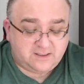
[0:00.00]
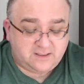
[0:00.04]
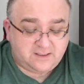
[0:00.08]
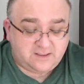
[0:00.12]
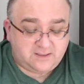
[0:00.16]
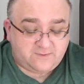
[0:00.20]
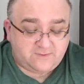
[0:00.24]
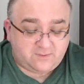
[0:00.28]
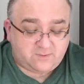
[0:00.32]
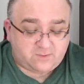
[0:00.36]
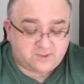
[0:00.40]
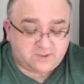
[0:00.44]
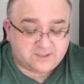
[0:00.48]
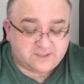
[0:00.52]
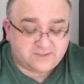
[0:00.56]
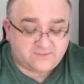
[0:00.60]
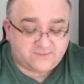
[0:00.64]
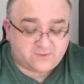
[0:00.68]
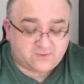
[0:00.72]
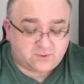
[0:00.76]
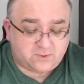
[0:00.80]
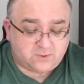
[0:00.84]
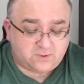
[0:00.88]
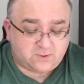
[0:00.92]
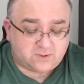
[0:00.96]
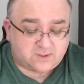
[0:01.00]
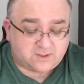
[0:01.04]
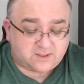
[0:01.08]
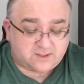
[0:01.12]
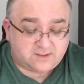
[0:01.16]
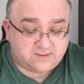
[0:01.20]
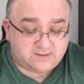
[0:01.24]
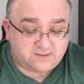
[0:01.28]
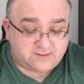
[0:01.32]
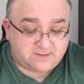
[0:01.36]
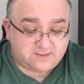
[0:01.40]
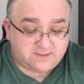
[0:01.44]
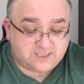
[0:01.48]
If it wasn't for Hawk,
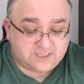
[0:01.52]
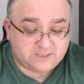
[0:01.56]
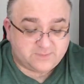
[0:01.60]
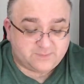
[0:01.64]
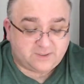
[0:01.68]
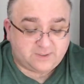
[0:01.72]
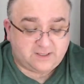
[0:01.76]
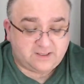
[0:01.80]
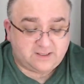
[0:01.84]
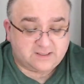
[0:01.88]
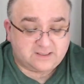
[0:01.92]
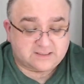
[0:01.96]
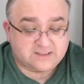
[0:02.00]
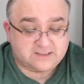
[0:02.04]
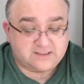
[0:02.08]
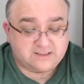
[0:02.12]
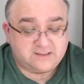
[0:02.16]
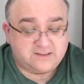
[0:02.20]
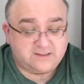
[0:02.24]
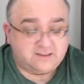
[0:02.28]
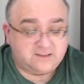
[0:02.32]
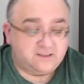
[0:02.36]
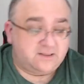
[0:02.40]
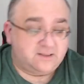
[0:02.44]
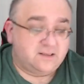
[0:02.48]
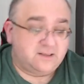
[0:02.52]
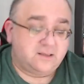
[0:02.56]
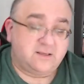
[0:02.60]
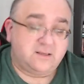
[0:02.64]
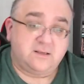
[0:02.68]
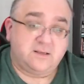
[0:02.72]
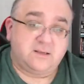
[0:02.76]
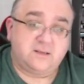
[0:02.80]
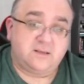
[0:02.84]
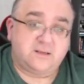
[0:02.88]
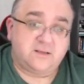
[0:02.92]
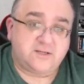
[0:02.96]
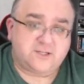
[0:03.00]
his past,
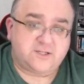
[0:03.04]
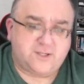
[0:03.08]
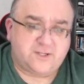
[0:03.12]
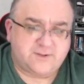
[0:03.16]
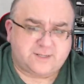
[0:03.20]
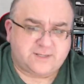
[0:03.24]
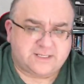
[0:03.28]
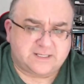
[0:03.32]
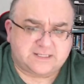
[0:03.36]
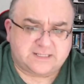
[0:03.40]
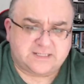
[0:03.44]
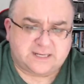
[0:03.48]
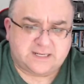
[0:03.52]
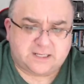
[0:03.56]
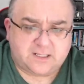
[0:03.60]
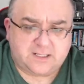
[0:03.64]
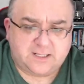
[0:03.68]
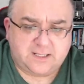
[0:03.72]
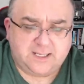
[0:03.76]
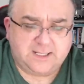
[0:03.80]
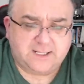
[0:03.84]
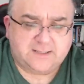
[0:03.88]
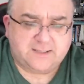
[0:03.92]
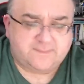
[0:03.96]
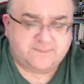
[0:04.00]
Show could stay clean.